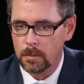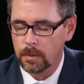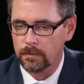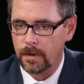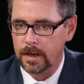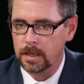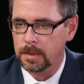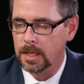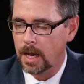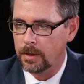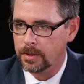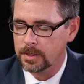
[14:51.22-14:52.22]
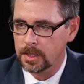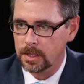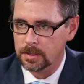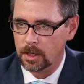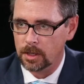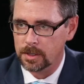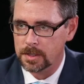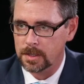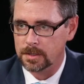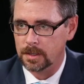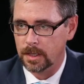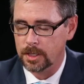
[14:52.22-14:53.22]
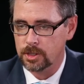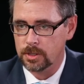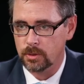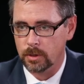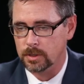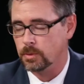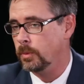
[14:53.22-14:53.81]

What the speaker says: providing behind-the-scenes artist installation tours.